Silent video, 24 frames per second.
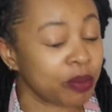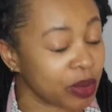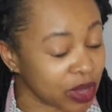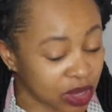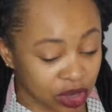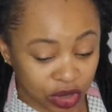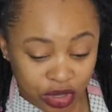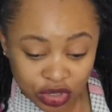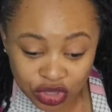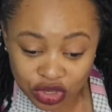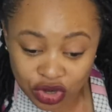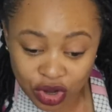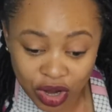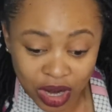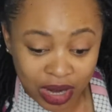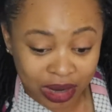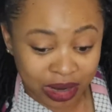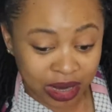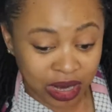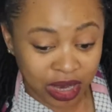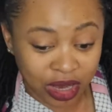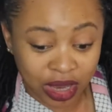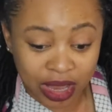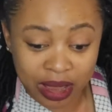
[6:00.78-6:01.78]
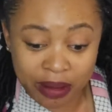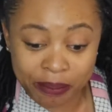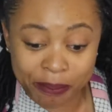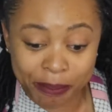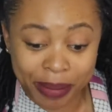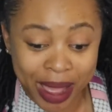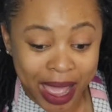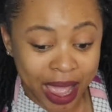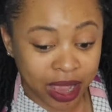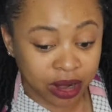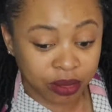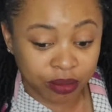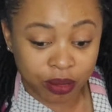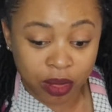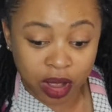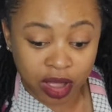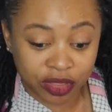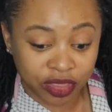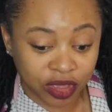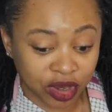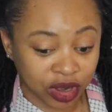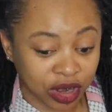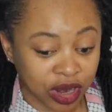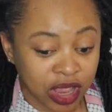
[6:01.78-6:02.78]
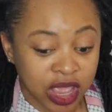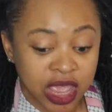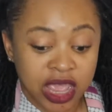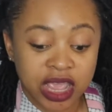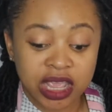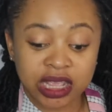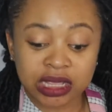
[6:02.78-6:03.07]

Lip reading: because you're a bad mother.